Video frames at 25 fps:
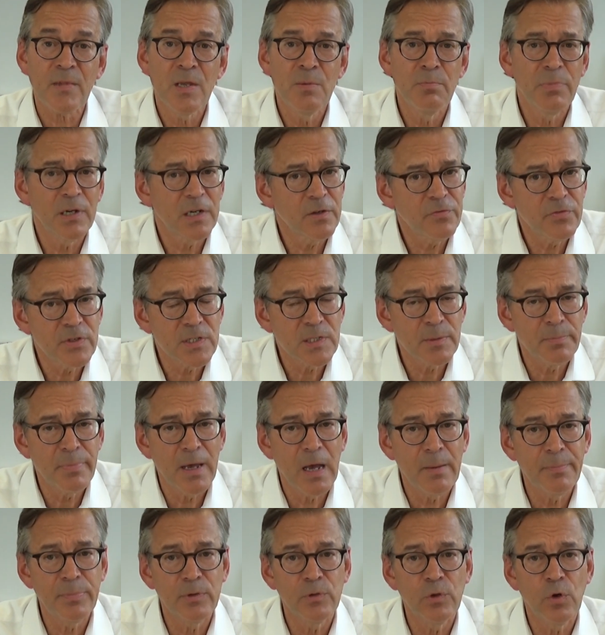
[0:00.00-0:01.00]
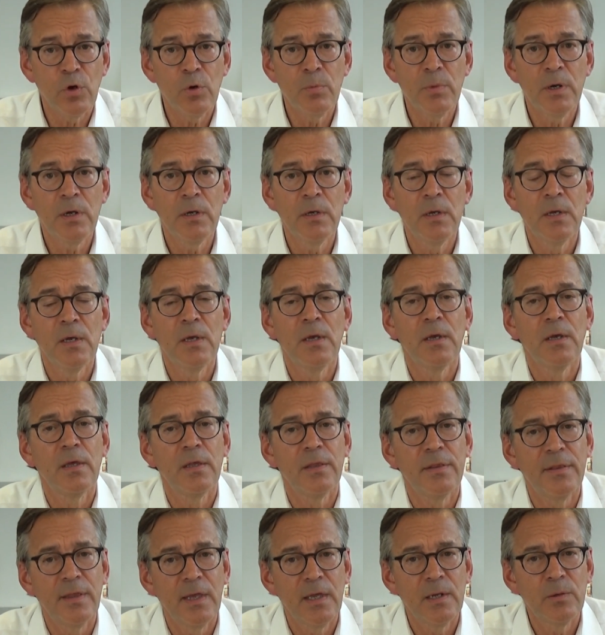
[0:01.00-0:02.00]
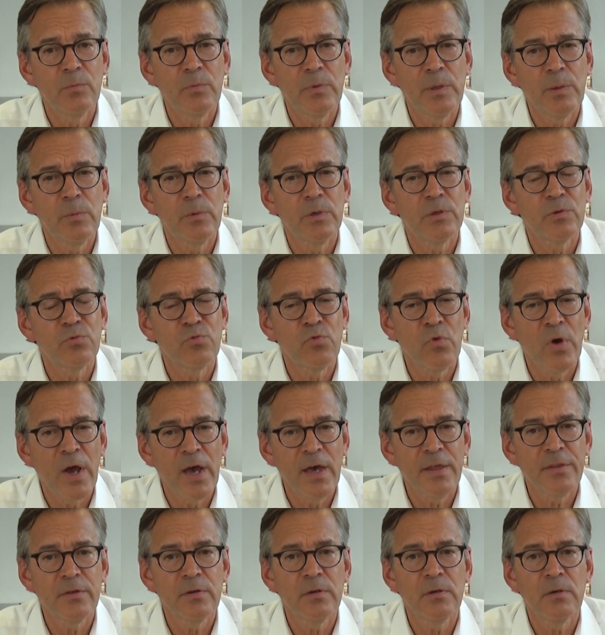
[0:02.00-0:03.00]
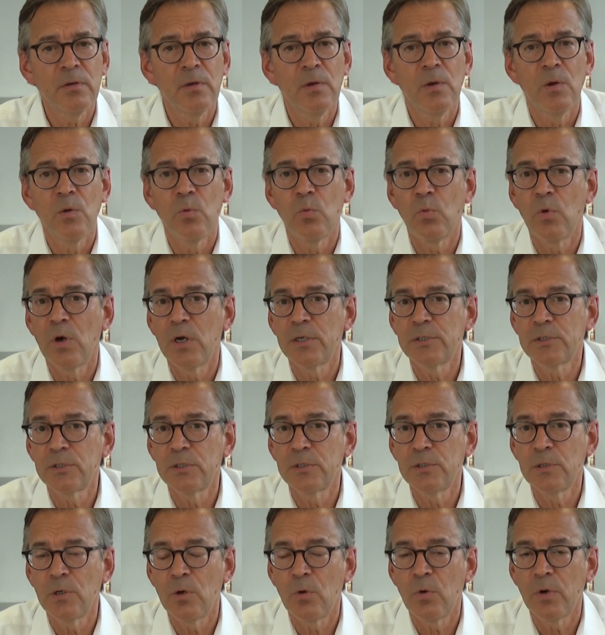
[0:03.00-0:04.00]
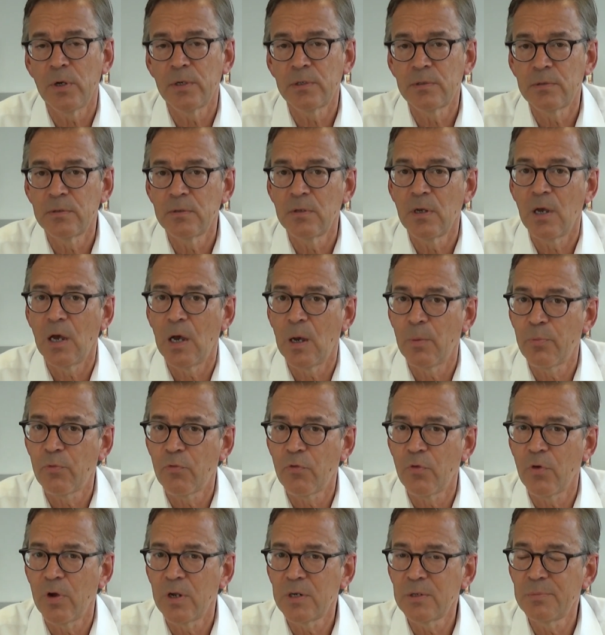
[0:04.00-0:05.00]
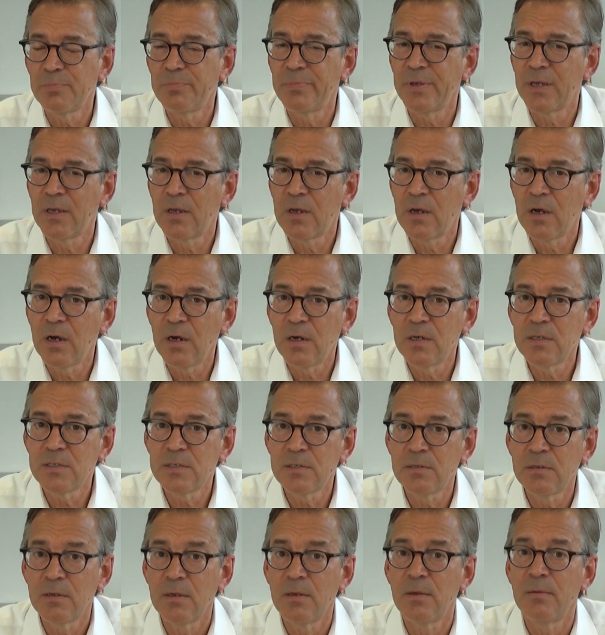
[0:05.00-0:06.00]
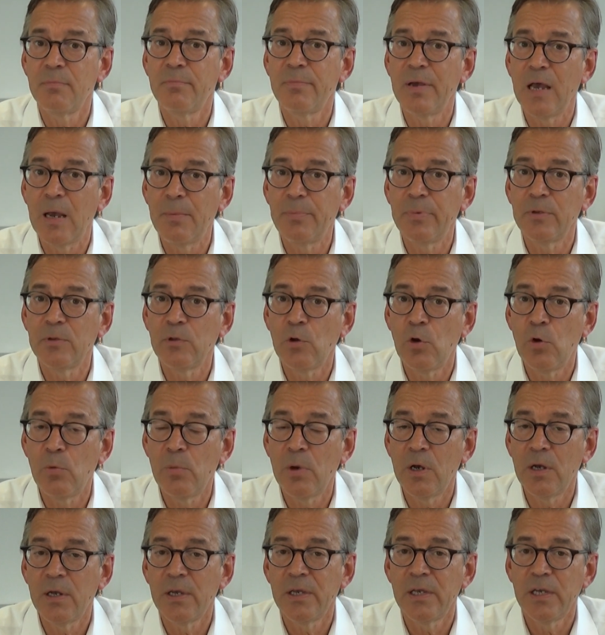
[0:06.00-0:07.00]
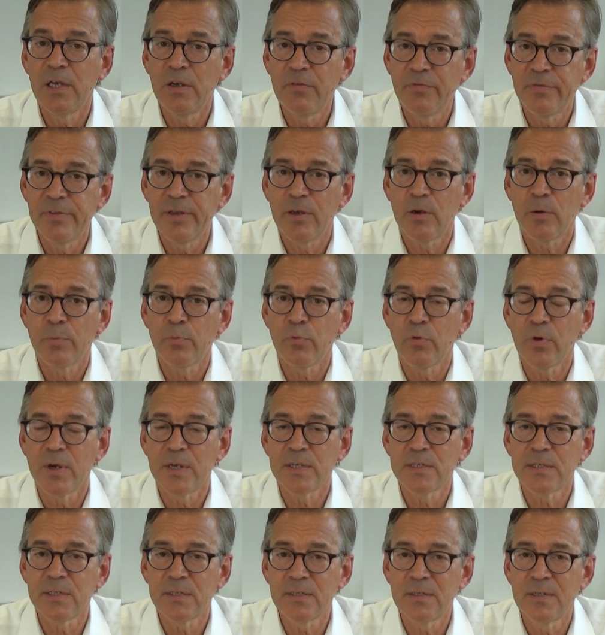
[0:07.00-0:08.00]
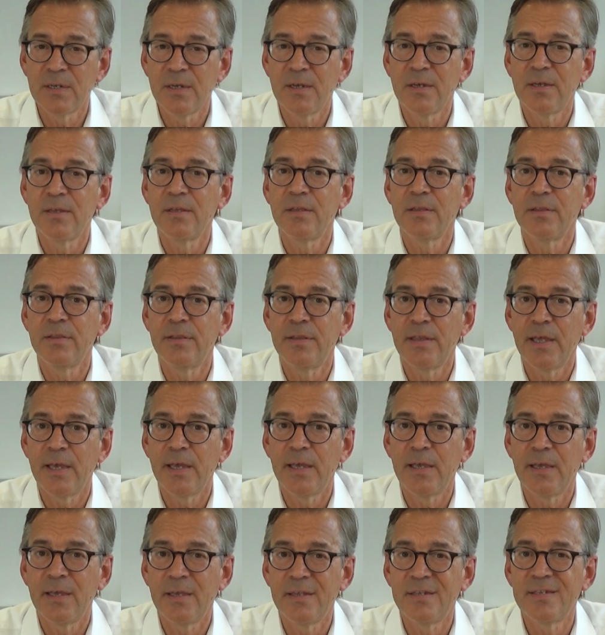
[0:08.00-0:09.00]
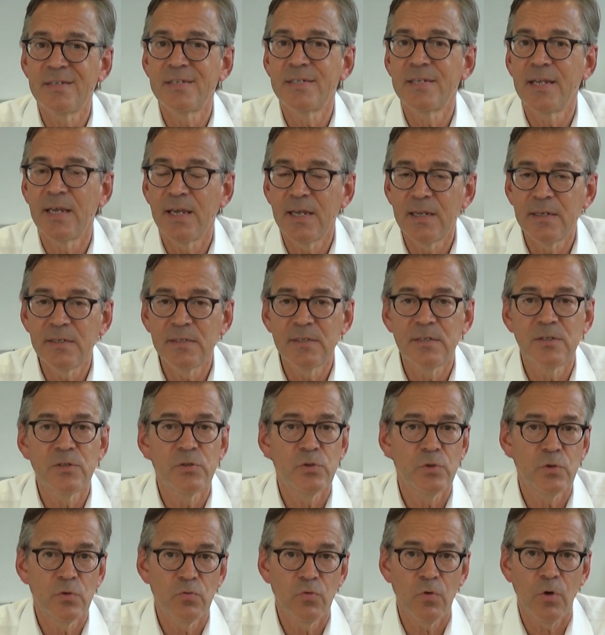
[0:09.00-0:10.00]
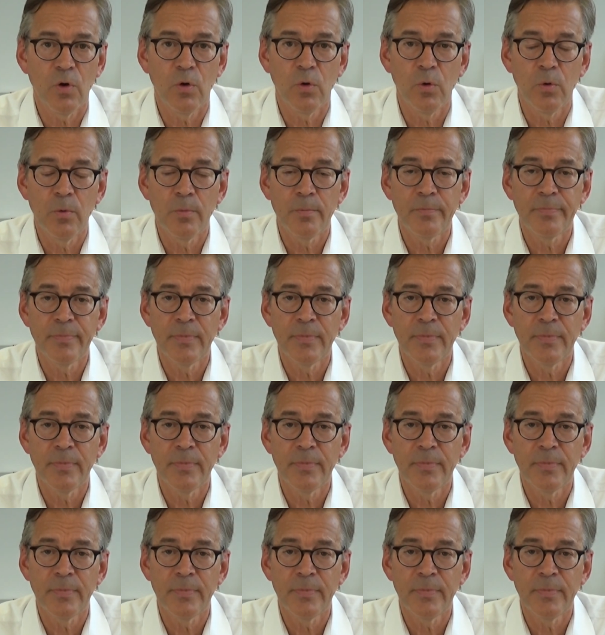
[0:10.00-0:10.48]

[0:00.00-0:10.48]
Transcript: But if it's a papilloma, then we would rather want to know it up front, because papilloma, if they're present, they tend to grow.